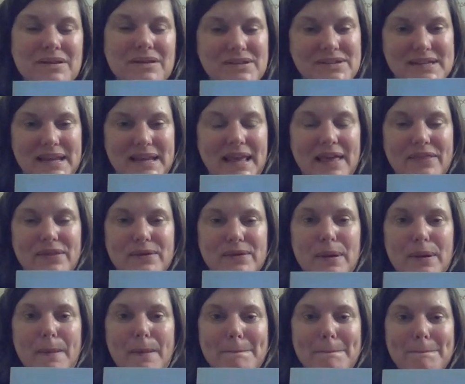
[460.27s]

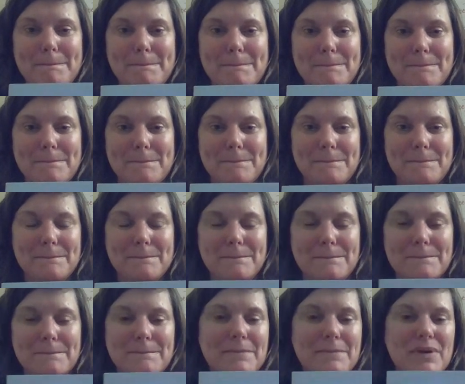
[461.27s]
together,
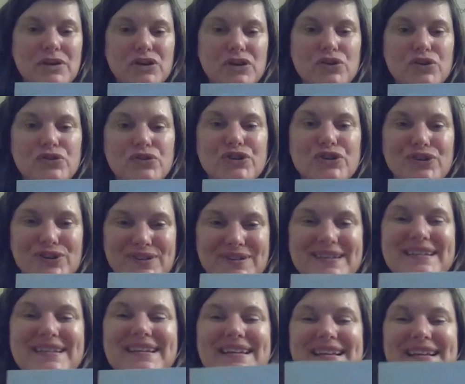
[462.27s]
your turn.
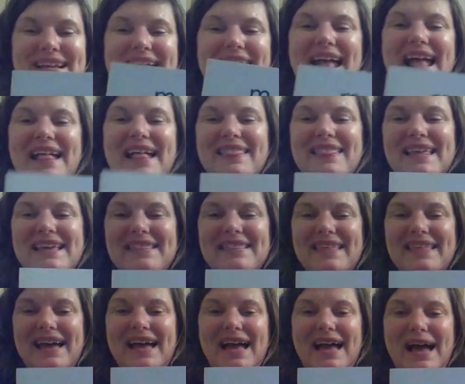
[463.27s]
Like
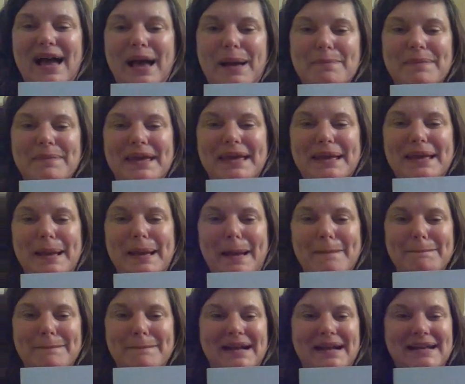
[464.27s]
the humming
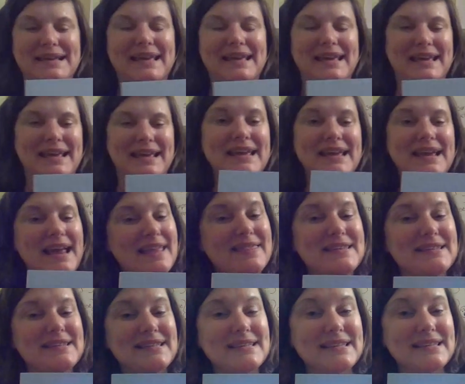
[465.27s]
monkey. And
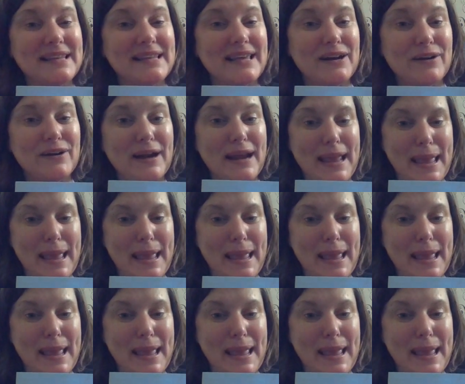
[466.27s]
this is letter